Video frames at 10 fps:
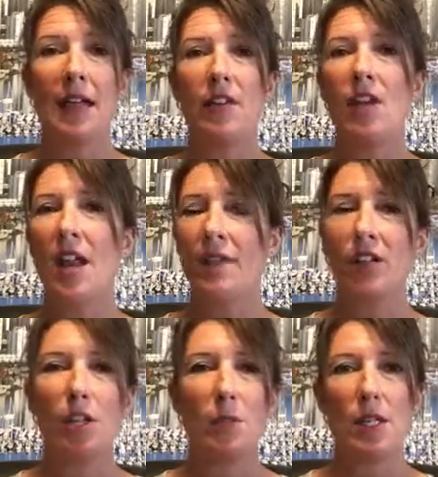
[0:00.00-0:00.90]
and they're never
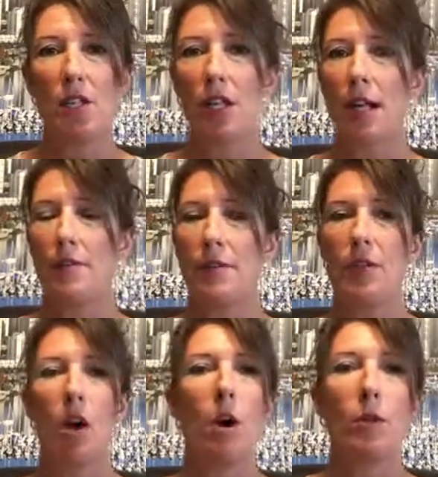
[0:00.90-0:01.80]
going to be good enough, and
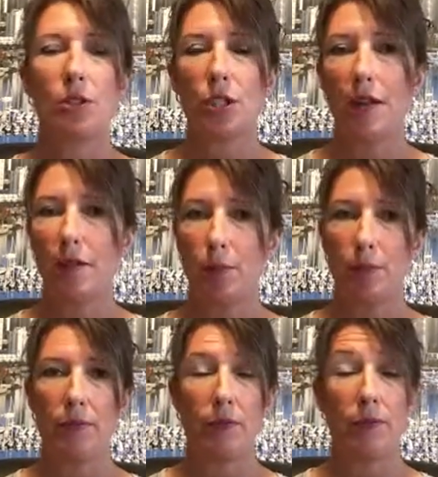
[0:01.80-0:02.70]
they're always striving
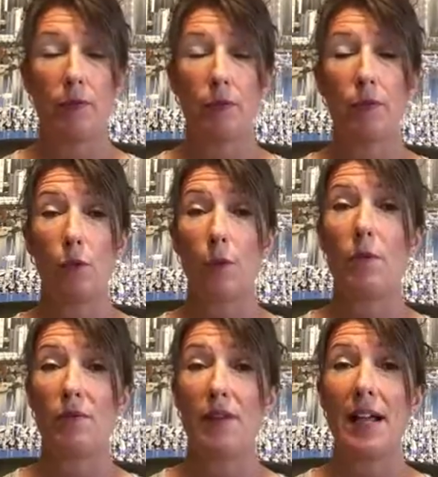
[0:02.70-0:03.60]
for
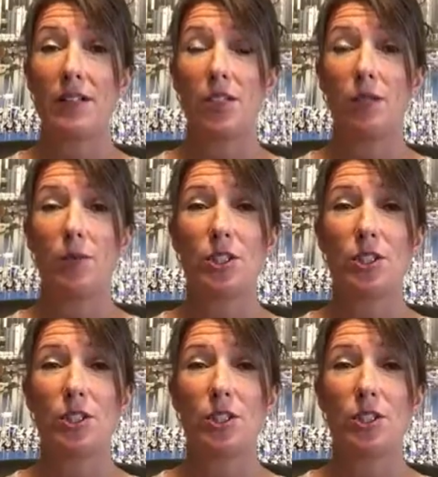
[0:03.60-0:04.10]
perfection,